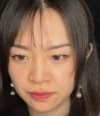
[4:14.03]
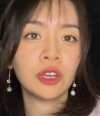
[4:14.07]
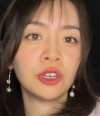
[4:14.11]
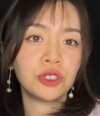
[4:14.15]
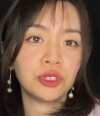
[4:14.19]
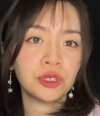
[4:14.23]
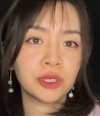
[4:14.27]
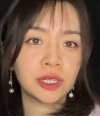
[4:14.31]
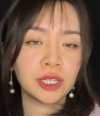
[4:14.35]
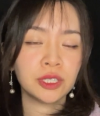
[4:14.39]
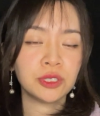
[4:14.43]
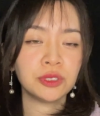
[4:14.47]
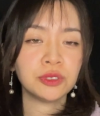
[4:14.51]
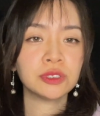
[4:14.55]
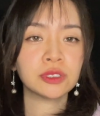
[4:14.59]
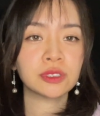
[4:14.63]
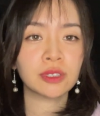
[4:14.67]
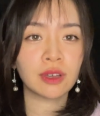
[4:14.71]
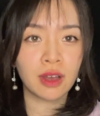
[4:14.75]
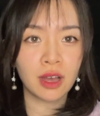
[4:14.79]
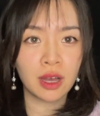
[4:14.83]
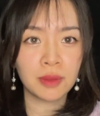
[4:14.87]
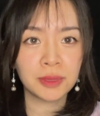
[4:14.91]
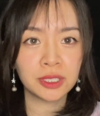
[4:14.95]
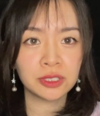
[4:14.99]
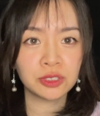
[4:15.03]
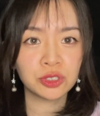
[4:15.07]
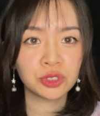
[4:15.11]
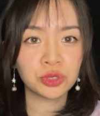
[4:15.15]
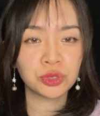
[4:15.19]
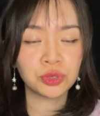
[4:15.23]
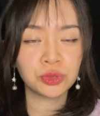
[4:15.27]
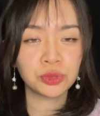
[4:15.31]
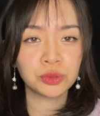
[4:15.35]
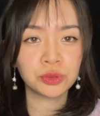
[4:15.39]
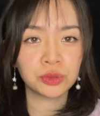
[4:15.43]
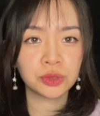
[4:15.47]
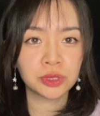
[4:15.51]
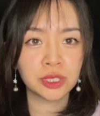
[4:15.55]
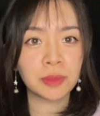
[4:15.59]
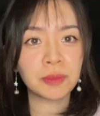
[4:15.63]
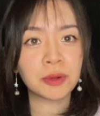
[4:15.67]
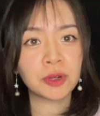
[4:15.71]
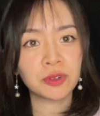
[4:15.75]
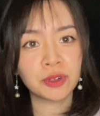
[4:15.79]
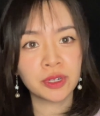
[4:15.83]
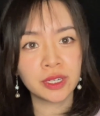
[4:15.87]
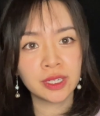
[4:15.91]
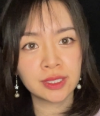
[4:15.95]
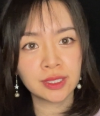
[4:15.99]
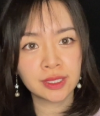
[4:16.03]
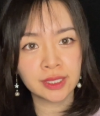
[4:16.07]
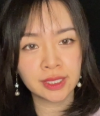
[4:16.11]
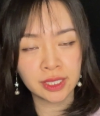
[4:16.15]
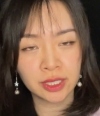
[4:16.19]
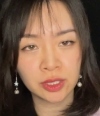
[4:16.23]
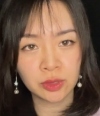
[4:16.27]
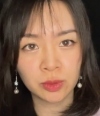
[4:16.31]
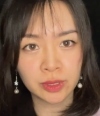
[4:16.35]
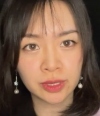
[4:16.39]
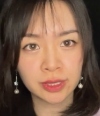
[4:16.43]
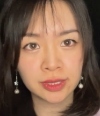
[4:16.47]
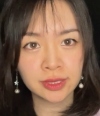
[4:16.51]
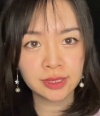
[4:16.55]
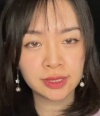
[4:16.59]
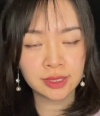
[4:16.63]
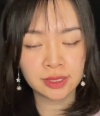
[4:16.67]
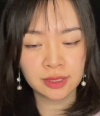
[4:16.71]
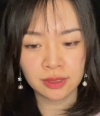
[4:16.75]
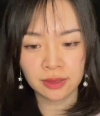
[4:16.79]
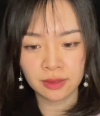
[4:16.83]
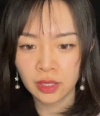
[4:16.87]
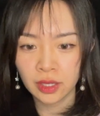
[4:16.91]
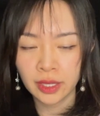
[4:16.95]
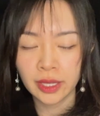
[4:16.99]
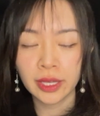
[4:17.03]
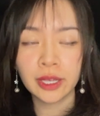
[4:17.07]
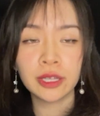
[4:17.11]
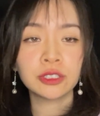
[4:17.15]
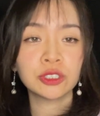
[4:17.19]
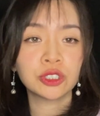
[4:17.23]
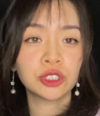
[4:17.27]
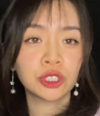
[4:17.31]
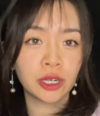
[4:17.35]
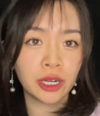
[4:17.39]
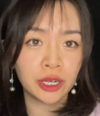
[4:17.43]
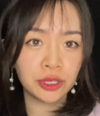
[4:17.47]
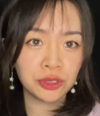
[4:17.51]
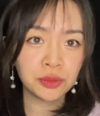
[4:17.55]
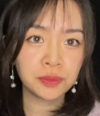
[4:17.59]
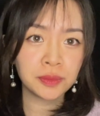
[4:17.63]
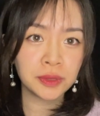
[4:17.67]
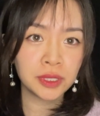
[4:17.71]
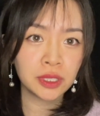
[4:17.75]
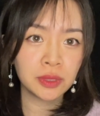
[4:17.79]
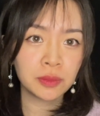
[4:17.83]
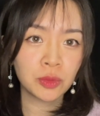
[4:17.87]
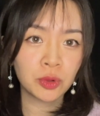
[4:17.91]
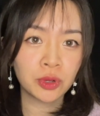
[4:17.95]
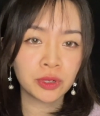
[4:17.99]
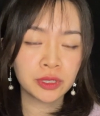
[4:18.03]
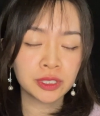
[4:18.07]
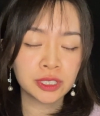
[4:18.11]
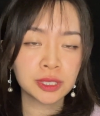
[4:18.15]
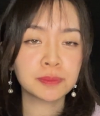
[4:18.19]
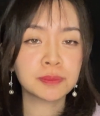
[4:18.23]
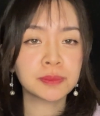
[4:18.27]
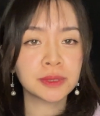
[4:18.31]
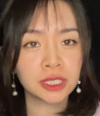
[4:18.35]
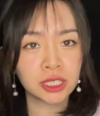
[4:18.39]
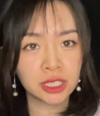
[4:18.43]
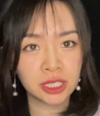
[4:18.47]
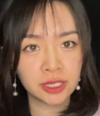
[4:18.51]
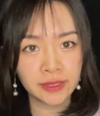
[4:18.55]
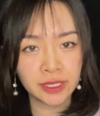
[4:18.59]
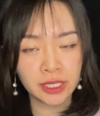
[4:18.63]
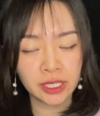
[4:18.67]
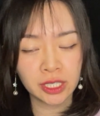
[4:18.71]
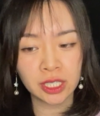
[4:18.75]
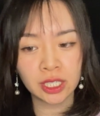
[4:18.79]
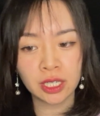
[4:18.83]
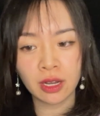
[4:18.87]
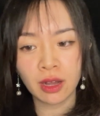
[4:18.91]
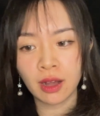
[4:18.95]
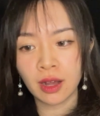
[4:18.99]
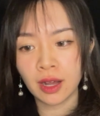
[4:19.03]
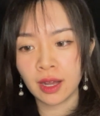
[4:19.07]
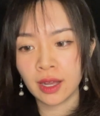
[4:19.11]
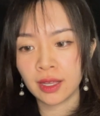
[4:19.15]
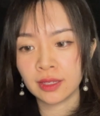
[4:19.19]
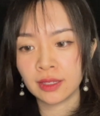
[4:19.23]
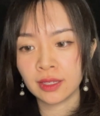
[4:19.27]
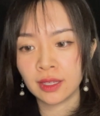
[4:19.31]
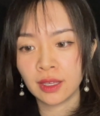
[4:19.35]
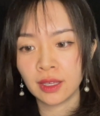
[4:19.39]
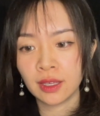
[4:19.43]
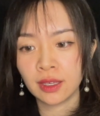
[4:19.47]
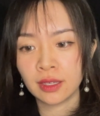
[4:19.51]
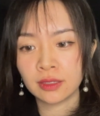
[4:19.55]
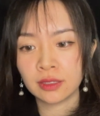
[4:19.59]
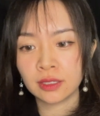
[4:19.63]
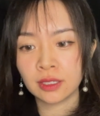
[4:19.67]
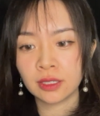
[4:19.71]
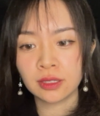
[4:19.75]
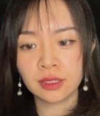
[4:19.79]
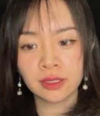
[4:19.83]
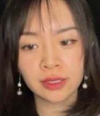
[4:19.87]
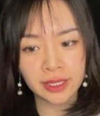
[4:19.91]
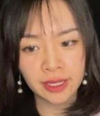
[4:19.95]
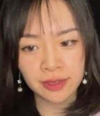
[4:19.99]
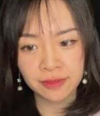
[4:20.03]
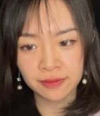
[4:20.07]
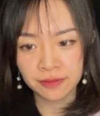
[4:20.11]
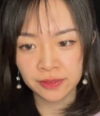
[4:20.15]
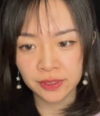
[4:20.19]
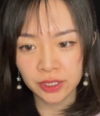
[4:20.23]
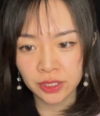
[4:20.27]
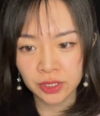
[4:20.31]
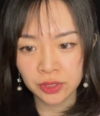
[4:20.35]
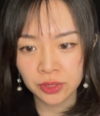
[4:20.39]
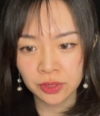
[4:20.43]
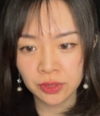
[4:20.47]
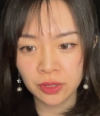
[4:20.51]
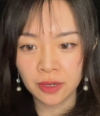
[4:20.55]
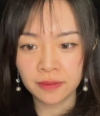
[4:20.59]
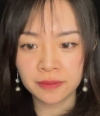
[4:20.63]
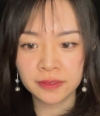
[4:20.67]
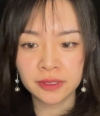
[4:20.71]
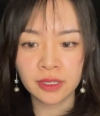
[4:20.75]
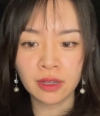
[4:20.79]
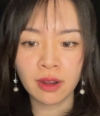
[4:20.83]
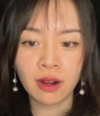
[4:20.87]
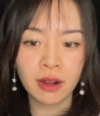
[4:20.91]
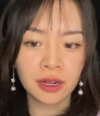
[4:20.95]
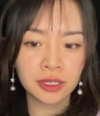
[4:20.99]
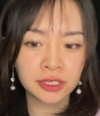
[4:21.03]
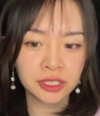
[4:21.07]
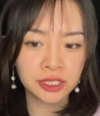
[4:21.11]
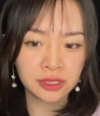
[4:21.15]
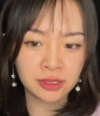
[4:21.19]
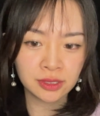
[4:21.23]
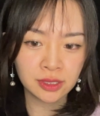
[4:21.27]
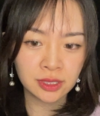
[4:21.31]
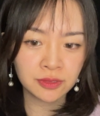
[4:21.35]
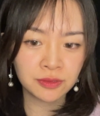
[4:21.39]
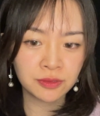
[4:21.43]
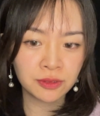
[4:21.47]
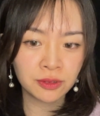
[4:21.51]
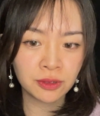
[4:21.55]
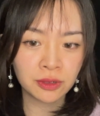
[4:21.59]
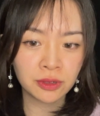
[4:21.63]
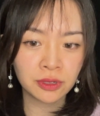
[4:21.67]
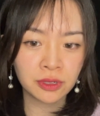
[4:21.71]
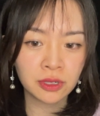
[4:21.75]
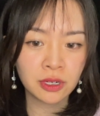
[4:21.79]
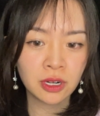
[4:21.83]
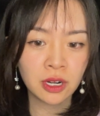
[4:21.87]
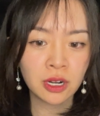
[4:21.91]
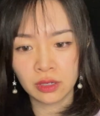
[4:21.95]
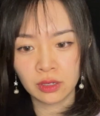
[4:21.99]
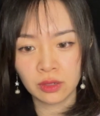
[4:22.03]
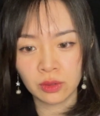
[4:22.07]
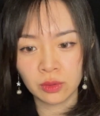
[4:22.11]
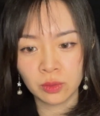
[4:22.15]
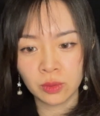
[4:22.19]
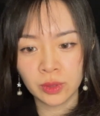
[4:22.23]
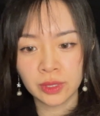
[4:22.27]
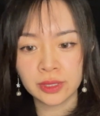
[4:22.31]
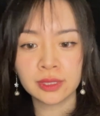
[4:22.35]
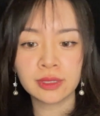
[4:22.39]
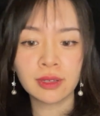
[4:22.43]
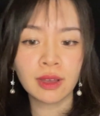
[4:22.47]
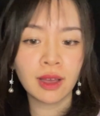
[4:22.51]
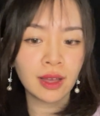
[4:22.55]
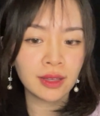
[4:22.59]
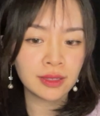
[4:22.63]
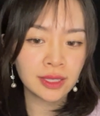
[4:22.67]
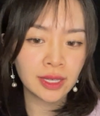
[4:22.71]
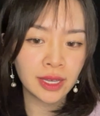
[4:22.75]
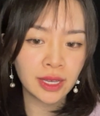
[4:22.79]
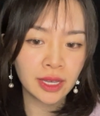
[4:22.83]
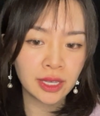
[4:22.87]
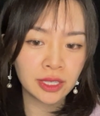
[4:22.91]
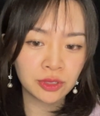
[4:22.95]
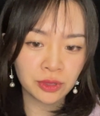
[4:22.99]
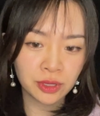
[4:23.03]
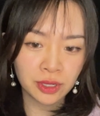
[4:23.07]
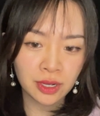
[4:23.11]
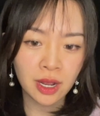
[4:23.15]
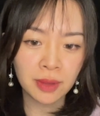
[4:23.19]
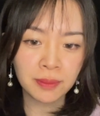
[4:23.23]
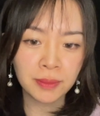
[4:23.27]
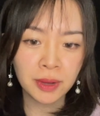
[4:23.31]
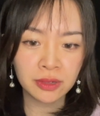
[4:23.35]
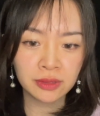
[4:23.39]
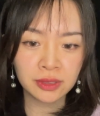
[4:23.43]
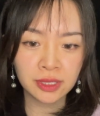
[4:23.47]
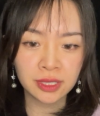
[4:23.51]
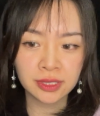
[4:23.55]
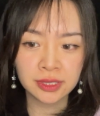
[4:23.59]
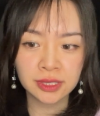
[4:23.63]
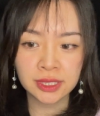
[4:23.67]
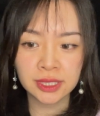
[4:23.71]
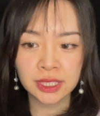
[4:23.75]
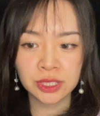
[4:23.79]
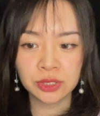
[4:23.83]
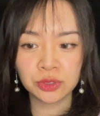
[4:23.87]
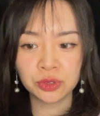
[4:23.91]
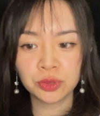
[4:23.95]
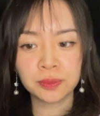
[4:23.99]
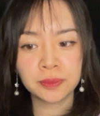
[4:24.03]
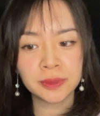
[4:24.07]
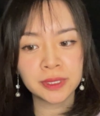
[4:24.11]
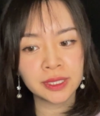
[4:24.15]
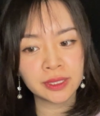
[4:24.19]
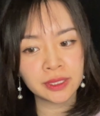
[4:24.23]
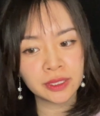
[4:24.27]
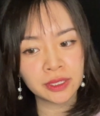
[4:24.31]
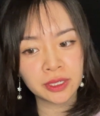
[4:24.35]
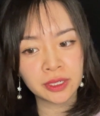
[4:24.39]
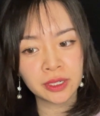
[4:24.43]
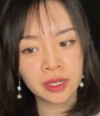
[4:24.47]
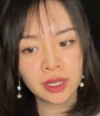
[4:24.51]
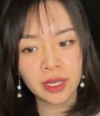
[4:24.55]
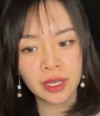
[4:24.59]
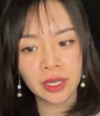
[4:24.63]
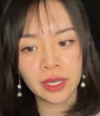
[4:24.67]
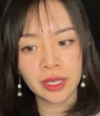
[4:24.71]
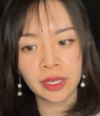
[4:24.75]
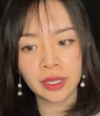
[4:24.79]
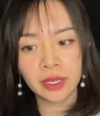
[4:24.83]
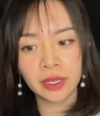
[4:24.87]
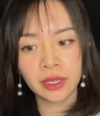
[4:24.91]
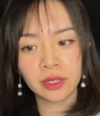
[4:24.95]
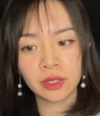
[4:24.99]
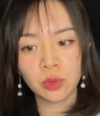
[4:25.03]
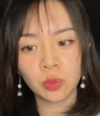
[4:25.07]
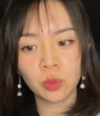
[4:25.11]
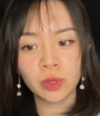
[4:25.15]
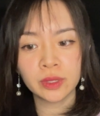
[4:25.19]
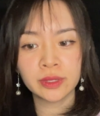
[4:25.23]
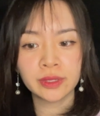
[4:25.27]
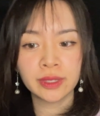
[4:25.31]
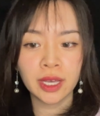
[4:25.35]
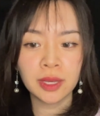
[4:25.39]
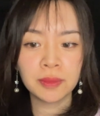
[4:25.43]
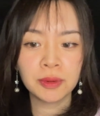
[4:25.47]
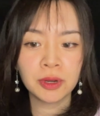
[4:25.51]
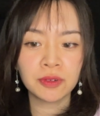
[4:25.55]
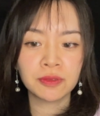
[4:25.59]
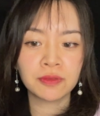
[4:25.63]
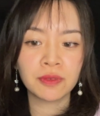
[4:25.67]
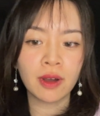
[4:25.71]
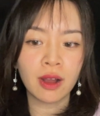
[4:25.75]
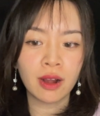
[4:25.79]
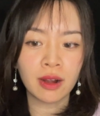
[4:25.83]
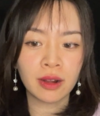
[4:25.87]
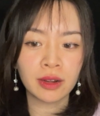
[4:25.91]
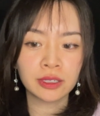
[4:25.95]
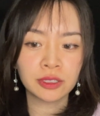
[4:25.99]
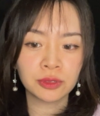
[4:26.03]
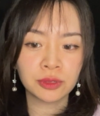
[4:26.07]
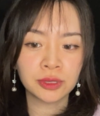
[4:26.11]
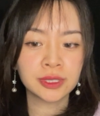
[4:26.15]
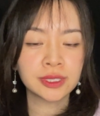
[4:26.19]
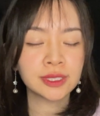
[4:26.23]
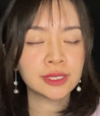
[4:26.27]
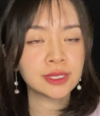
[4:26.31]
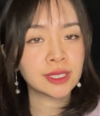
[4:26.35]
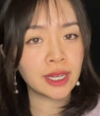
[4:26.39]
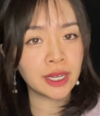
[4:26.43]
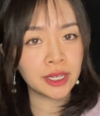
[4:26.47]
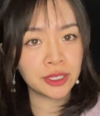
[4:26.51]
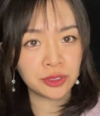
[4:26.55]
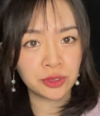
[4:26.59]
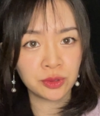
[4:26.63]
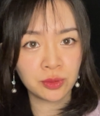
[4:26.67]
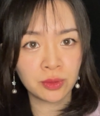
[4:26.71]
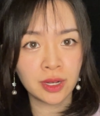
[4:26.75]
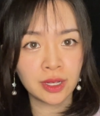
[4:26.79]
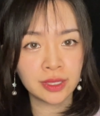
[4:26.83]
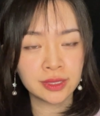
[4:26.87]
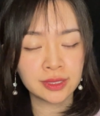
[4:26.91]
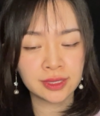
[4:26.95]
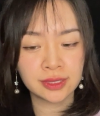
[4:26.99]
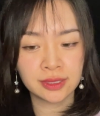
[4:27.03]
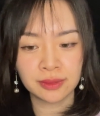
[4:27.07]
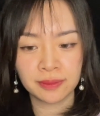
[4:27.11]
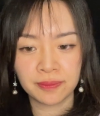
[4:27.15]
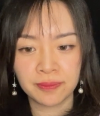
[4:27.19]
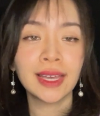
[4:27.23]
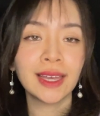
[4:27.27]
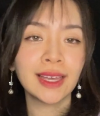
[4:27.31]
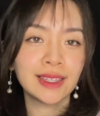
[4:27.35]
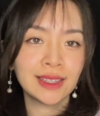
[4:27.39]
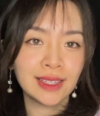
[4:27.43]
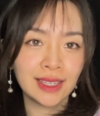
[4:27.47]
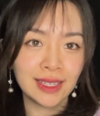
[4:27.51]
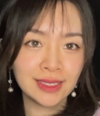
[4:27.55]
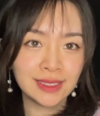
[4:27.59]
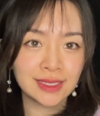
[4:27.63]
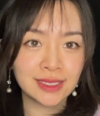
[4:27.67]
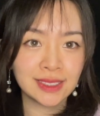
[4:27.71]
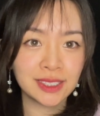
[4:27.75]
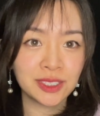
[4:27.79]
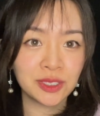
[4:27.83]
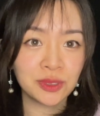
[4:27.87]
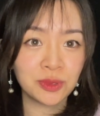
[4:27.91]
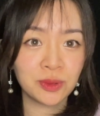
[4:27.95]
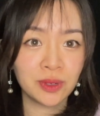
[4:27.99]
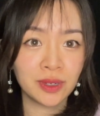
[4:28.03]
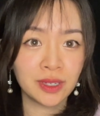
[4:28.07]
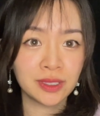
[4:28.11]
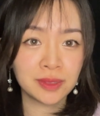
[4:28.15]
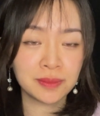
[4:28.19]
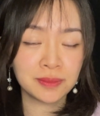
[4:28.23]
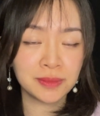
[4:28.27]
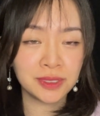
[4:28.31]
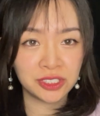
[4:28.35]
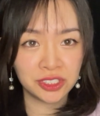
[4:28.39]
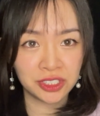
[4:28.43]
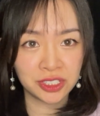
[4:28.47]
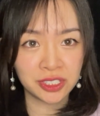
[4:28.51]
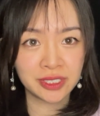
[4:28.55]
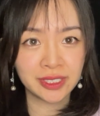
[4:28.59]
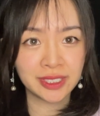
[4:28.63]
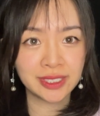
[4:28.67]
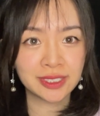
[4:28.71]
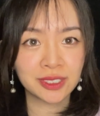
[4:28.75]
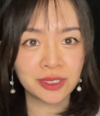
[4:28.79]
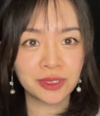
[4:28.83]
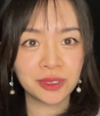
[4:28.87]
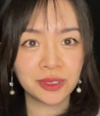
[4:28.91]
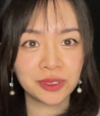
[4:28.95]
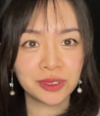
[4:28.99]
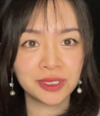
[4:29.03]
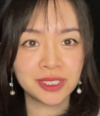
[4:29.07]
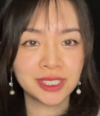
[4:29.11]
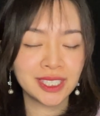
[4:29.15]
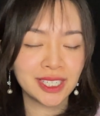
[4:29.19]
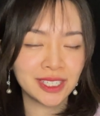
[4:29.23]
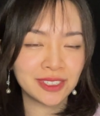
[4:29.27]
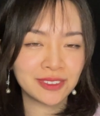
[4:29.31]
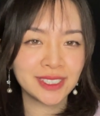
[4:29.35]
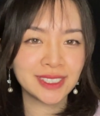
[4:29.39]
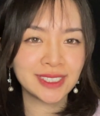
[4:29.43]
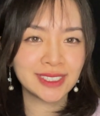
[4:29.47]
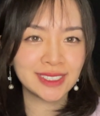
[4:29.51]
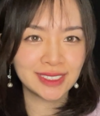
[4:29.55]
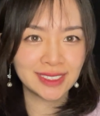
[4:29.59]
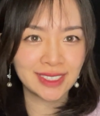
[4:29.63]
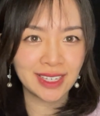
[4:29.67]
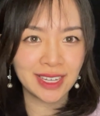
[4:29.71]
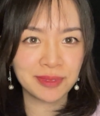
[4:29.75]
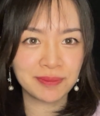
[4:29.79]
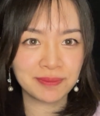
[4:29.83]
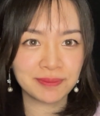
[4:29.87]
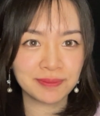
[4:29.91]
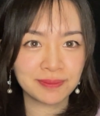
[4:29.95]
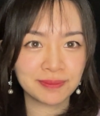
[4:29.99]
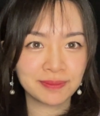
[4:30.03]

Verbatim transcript: You can use commas to separate the keywords and try to be more specific on the look and feel of the art you look for what content or components need to be there, and what type of art or design you want. And let's see what Midjourney is going to generate this time.